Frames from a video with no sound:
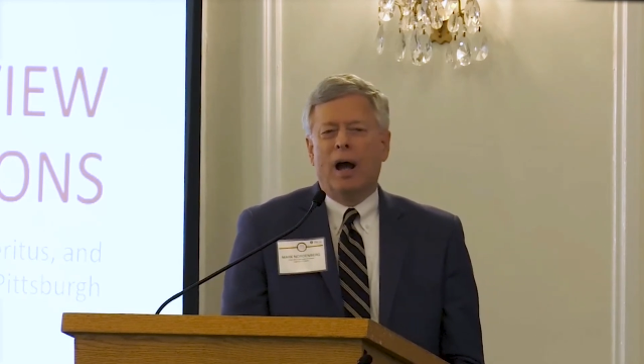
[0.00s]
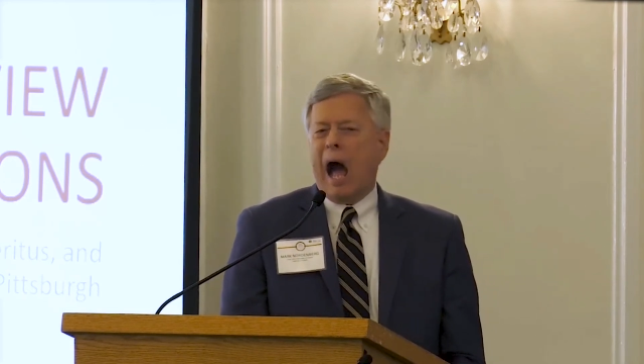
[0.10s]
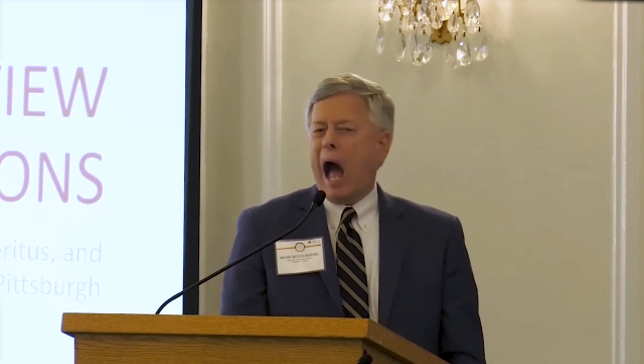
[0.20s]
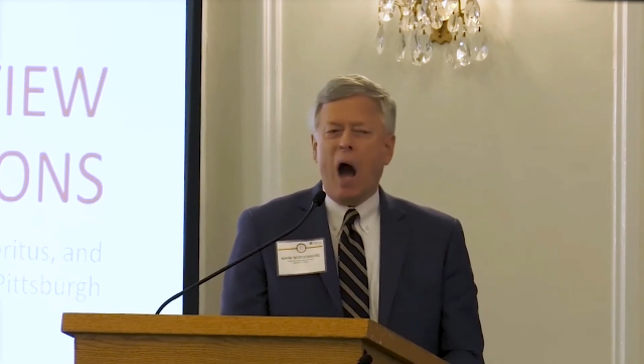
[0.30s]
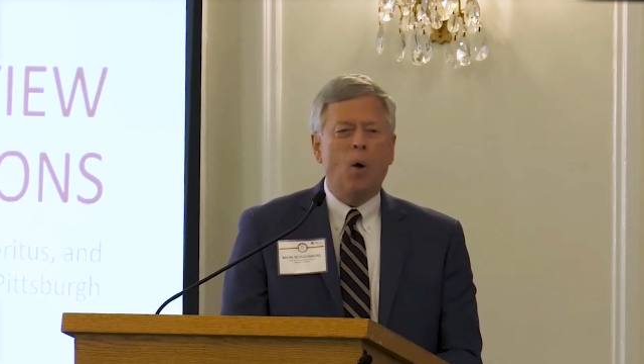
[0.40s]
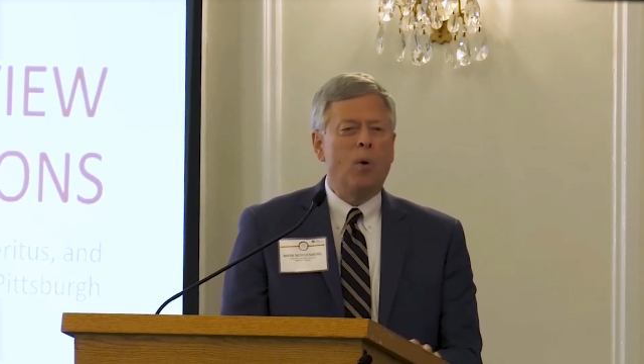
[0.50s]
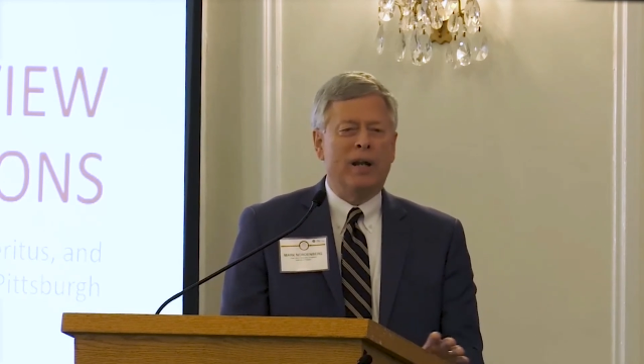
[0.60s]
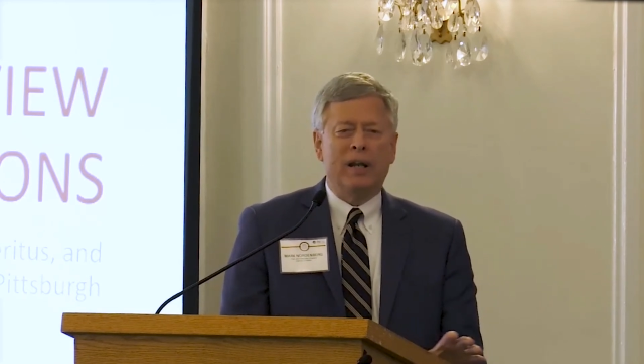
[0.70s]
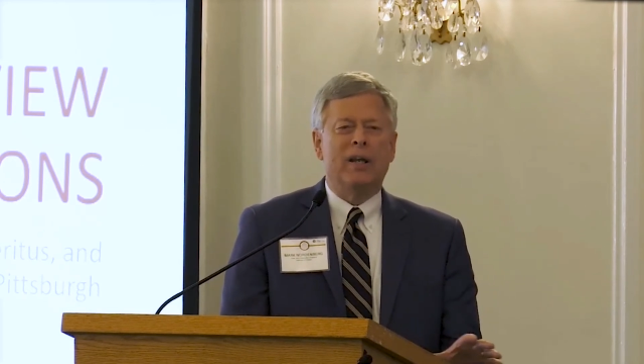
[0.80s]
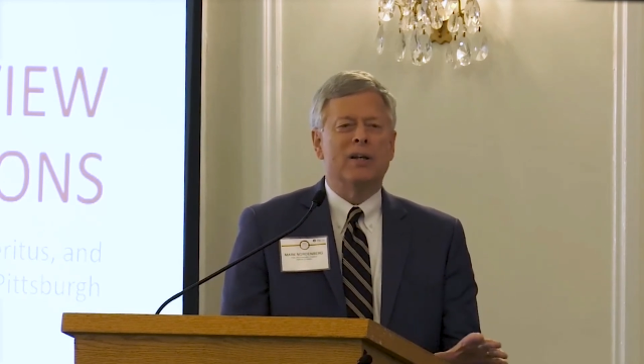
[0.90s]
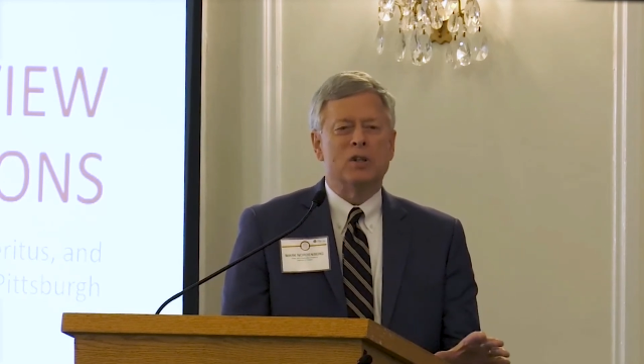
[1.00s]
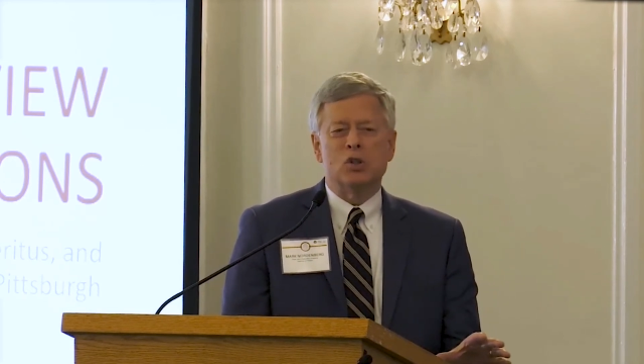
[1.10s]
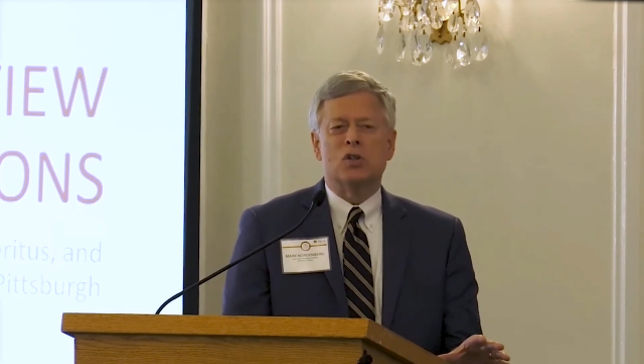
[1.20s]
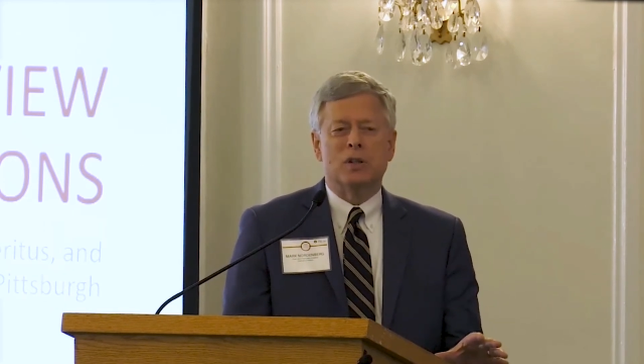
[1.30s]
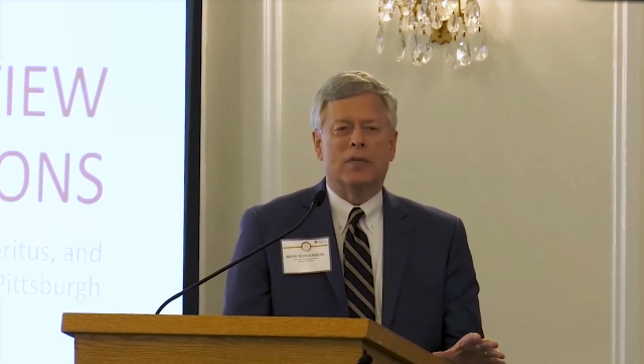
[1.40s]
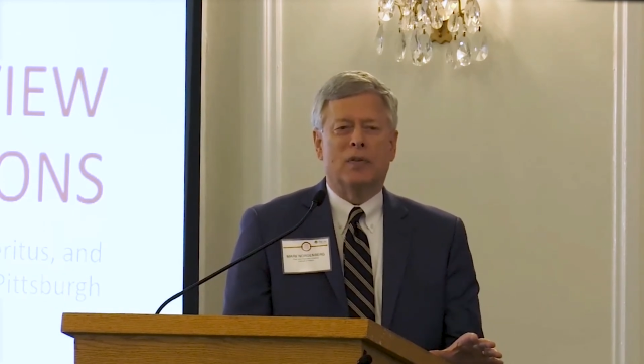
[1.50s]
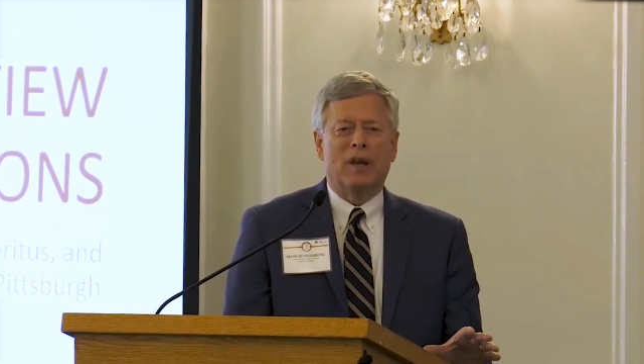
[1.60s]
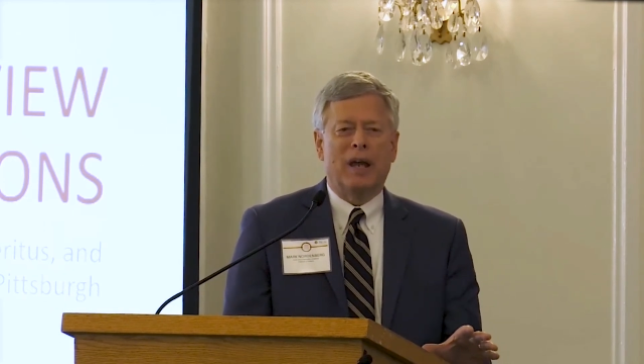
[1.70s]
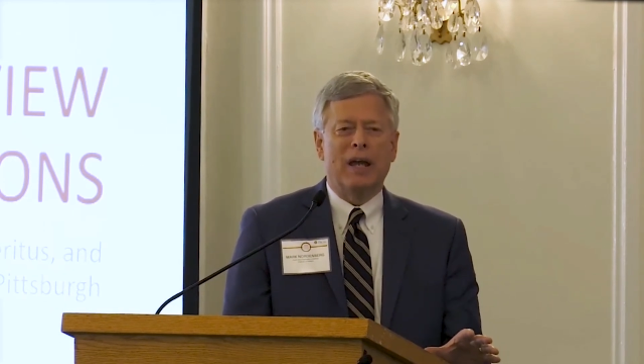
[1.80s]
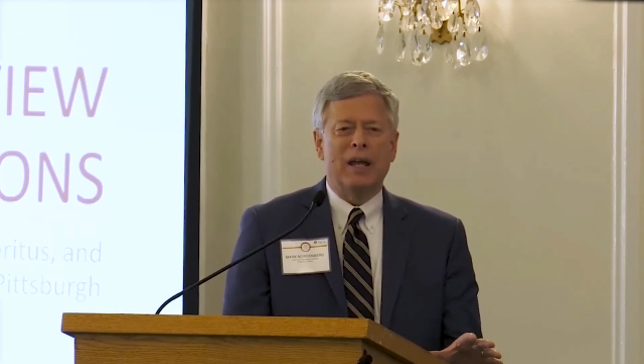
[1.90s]
how it is that
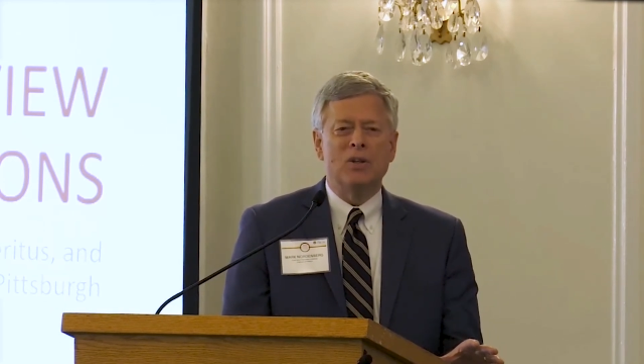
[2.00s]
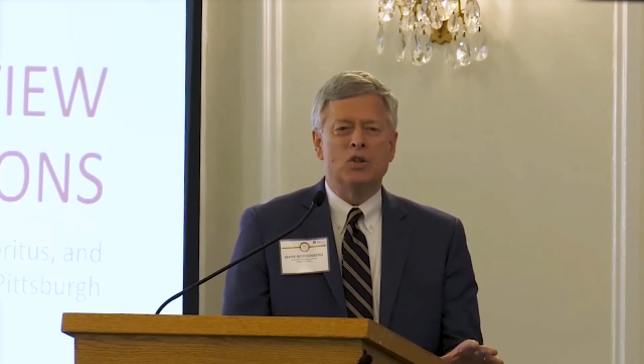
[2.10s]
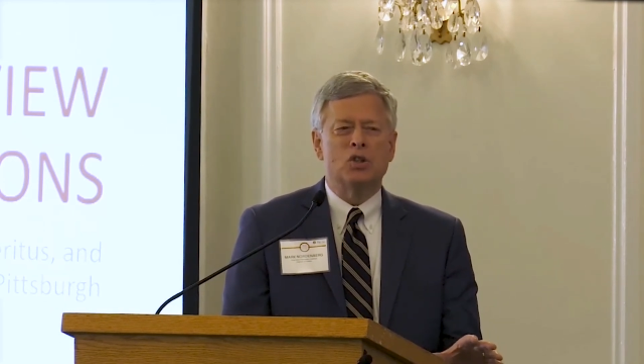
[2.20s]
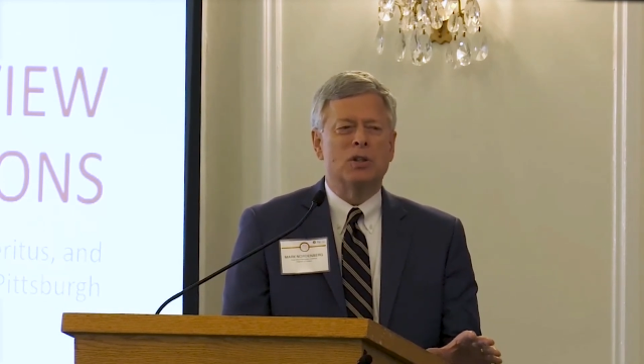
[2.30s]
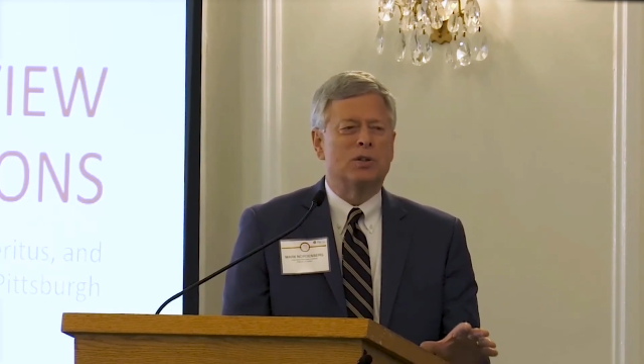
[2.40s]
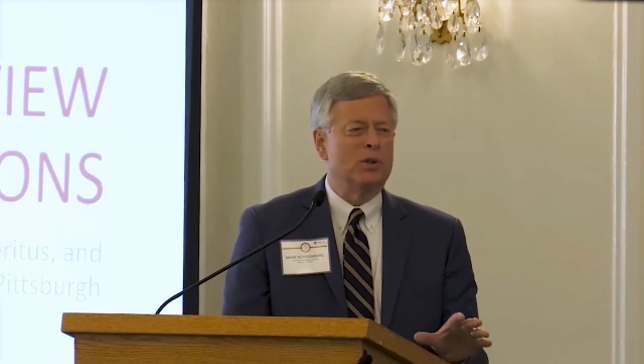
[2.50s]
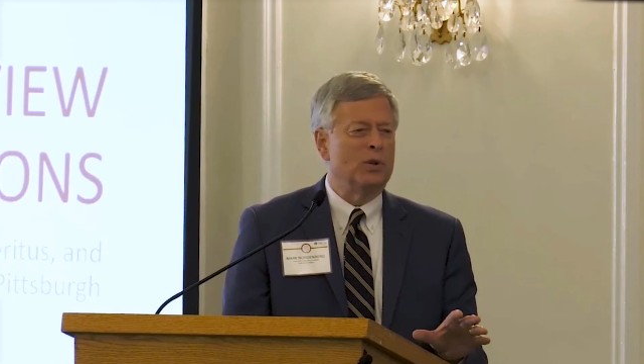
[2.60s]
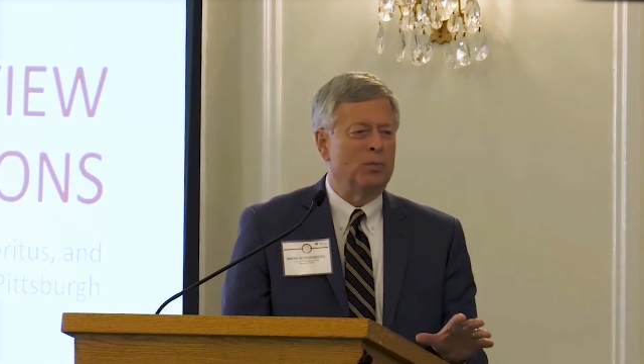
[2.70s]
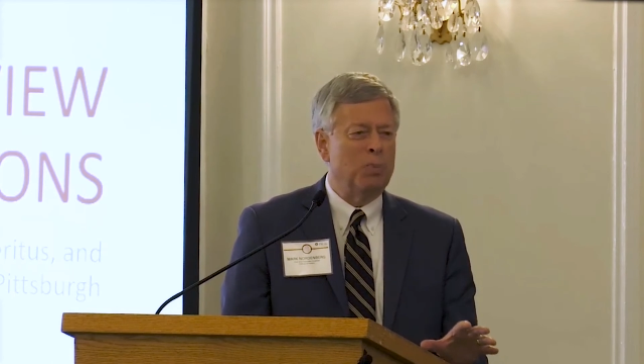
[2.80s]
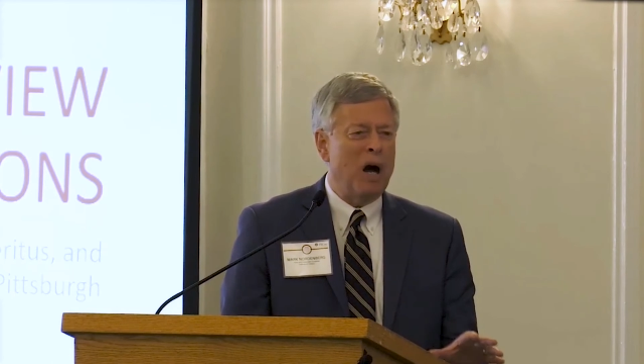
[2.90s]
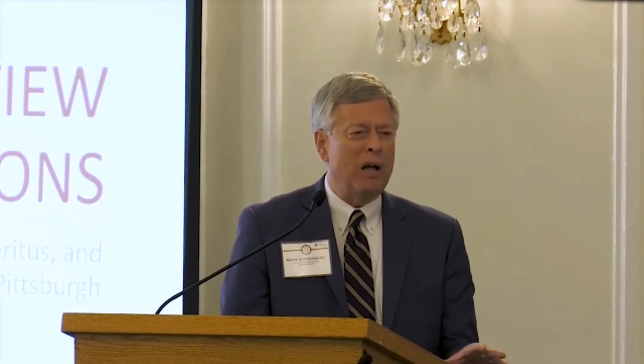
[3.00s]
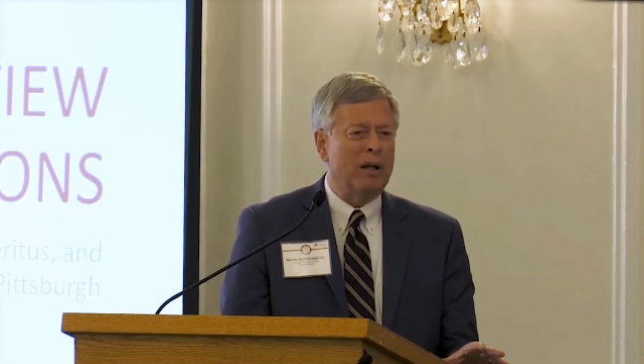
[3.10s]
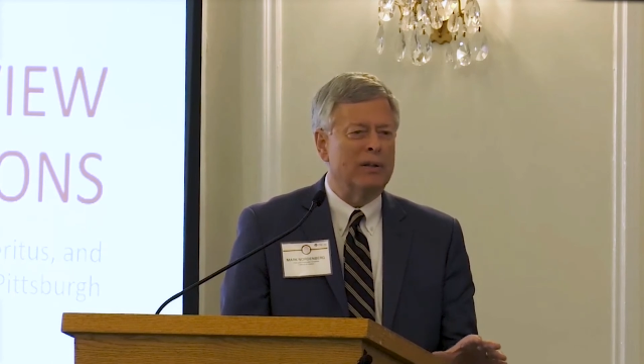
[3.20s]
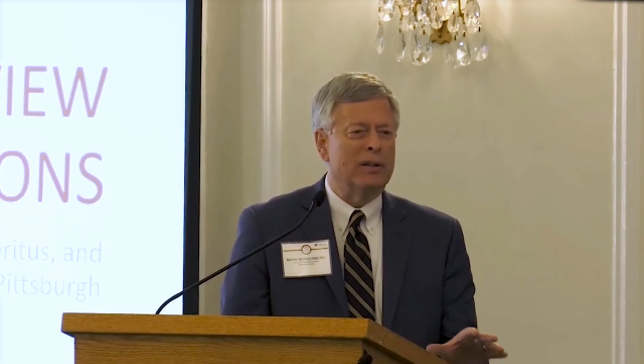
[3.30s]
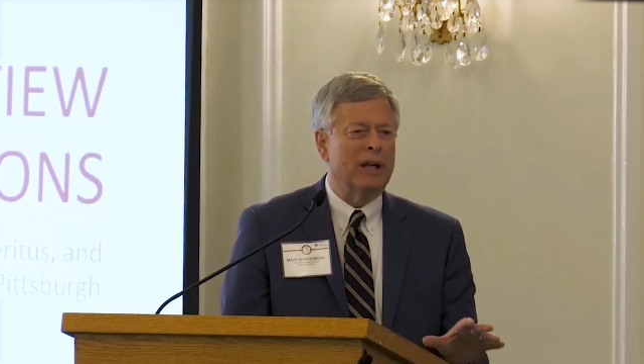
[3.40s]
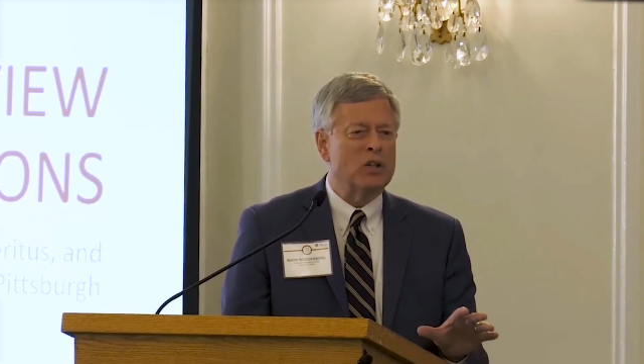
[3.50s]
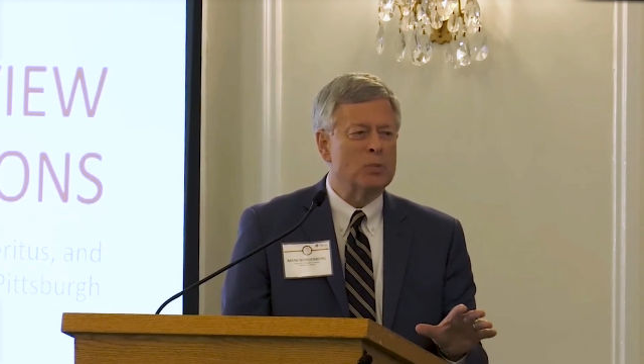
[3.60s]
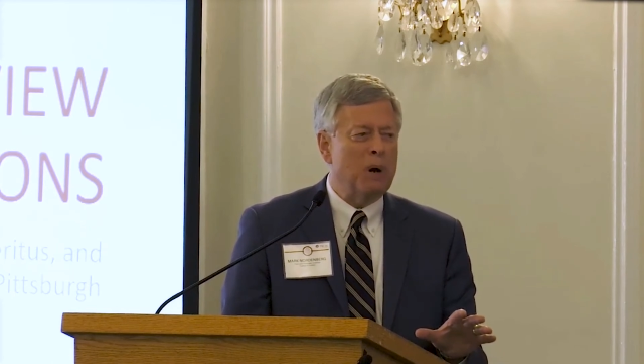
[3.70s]
the Institute of Politics